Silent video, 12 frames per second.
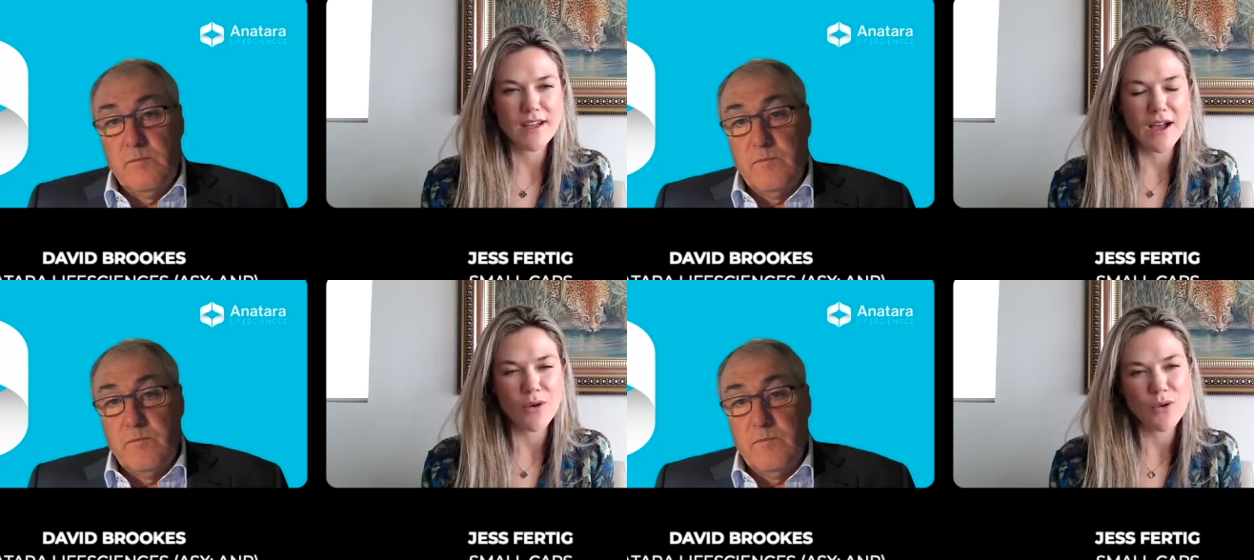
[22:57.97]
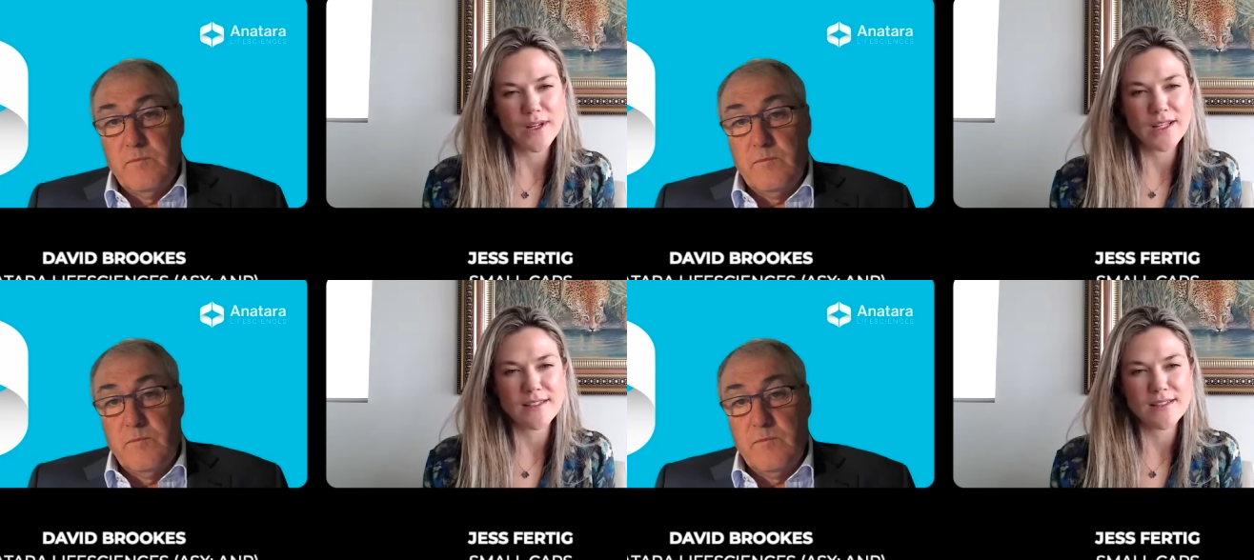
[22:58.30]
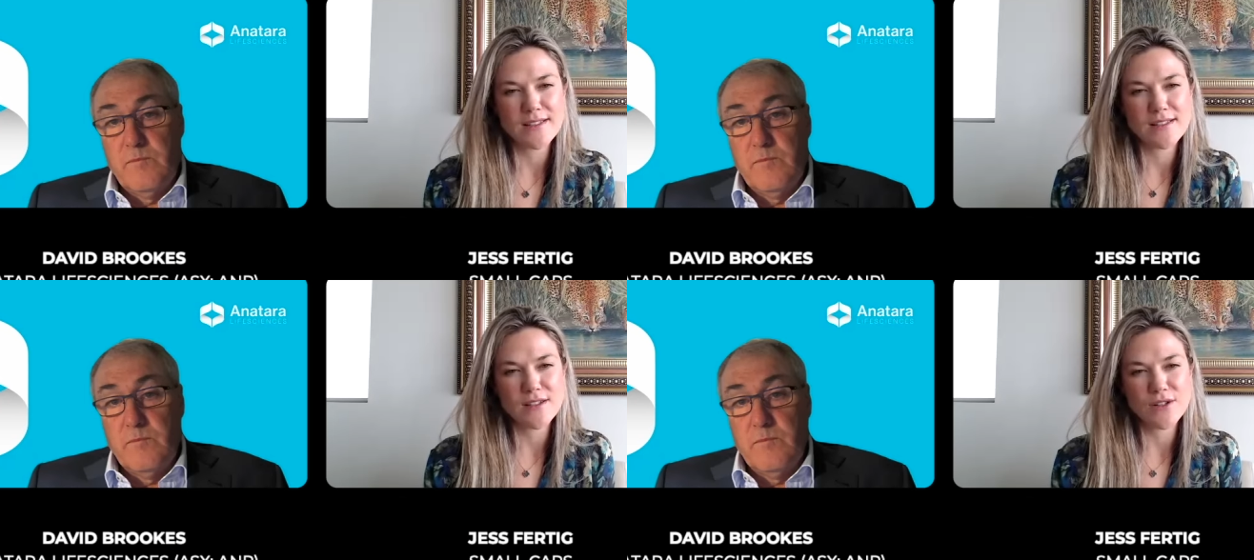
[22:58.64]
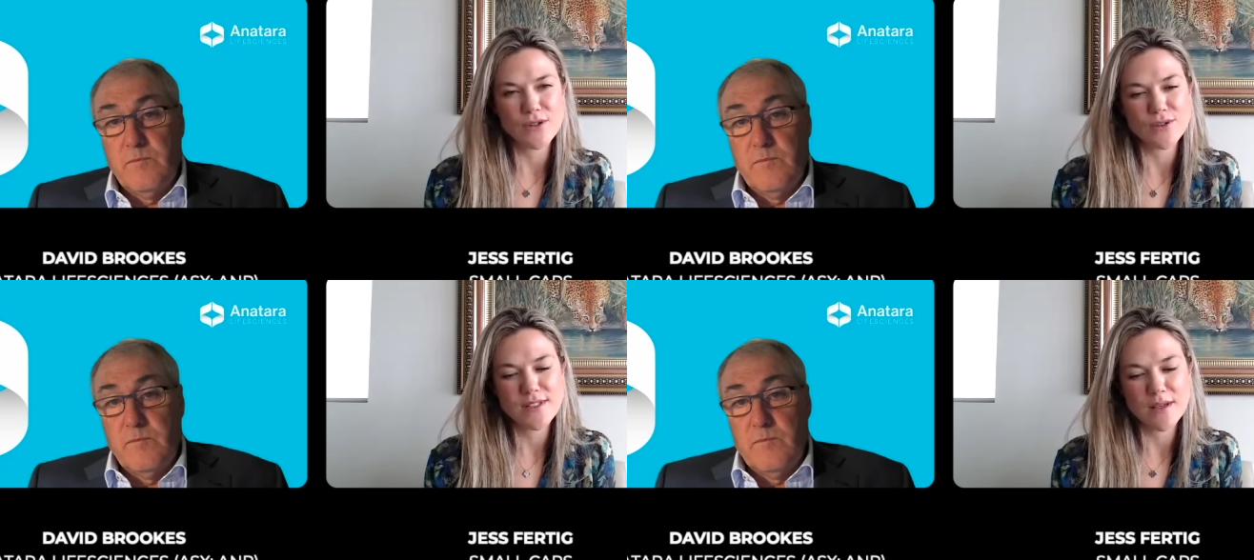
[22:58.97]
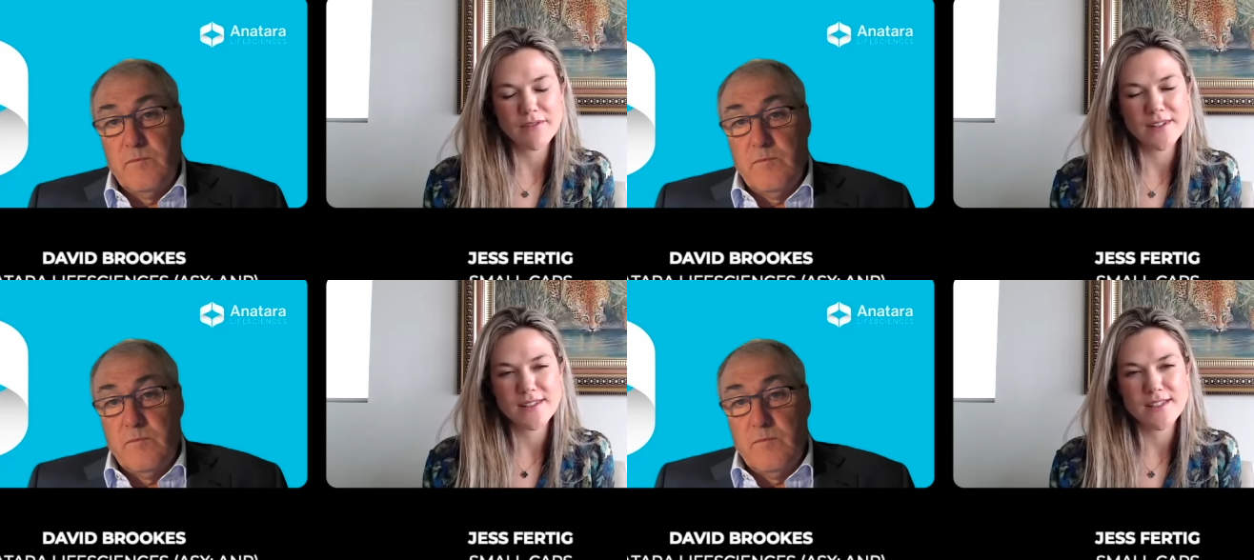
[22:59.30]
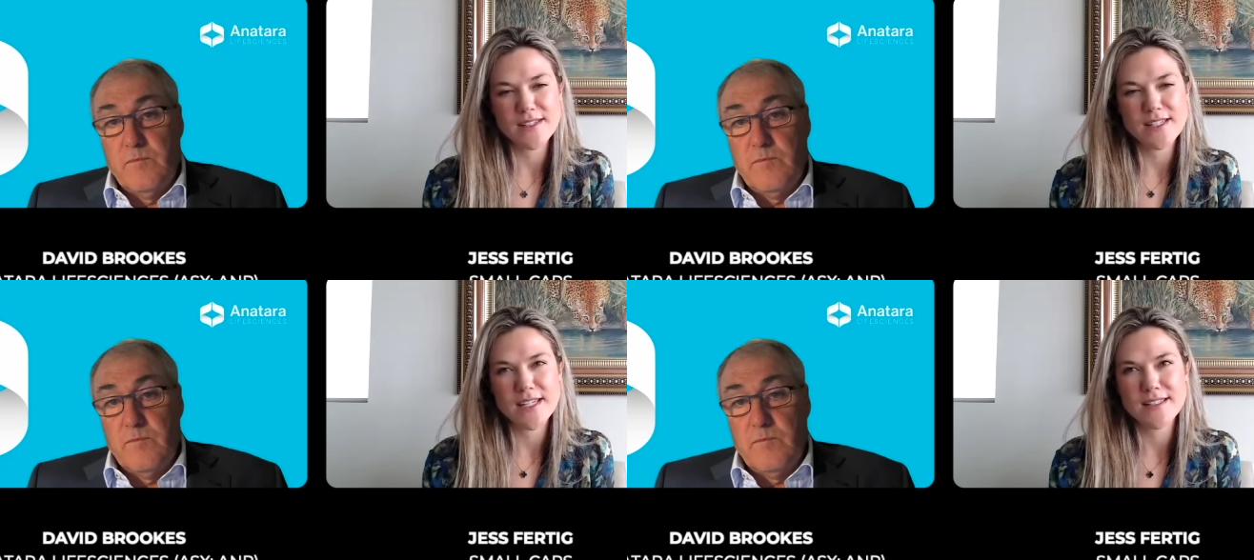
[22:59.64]
Speaker 1: our audience, you know, some of the
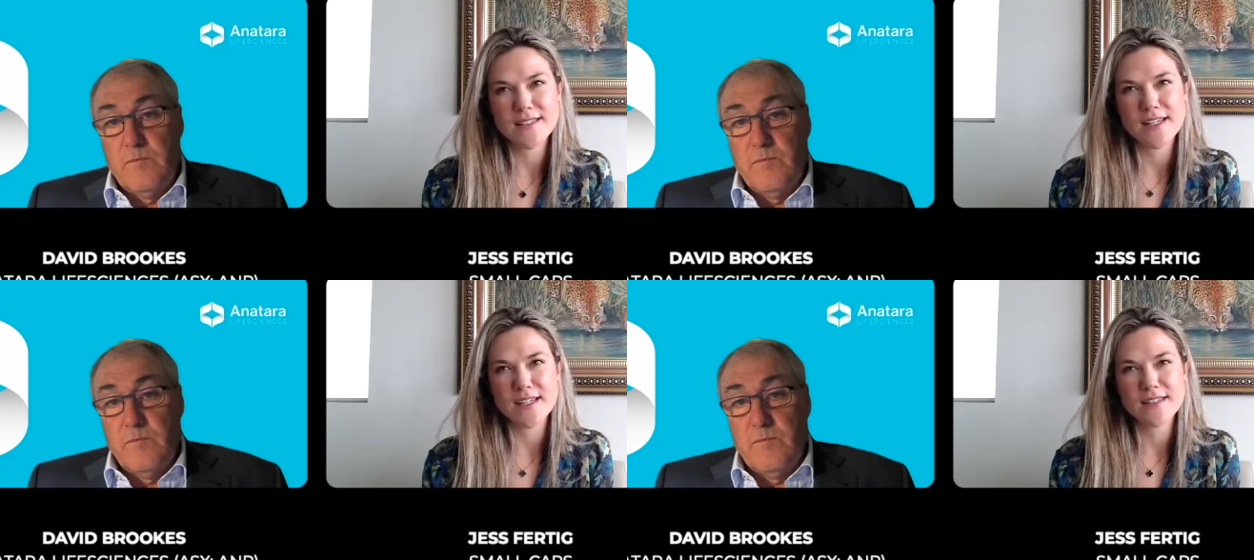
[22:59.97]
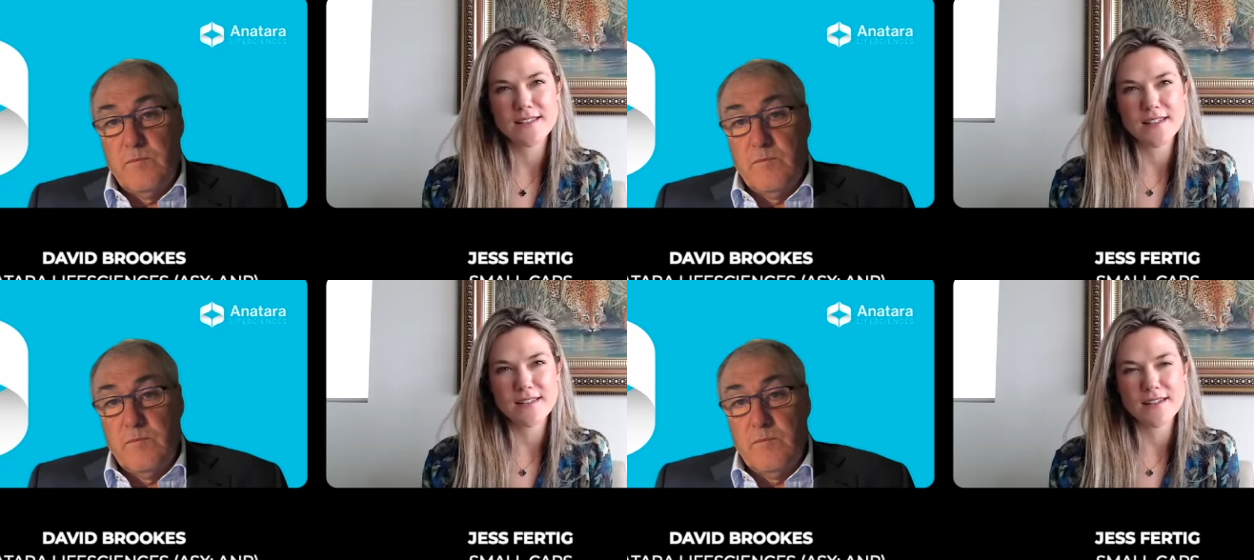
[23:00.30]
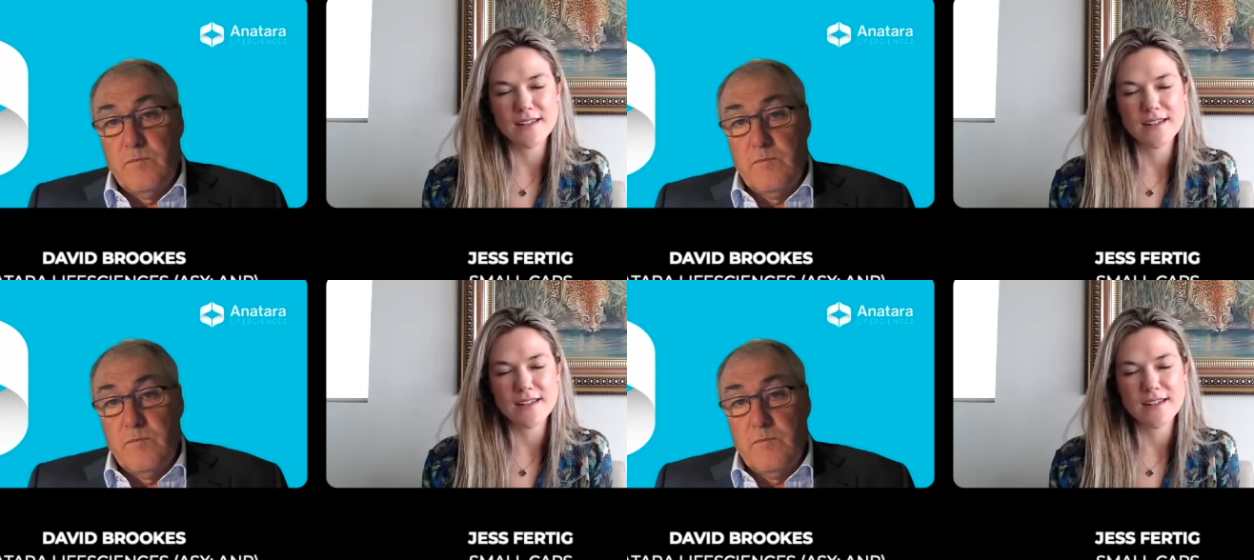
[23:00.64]
statistics and,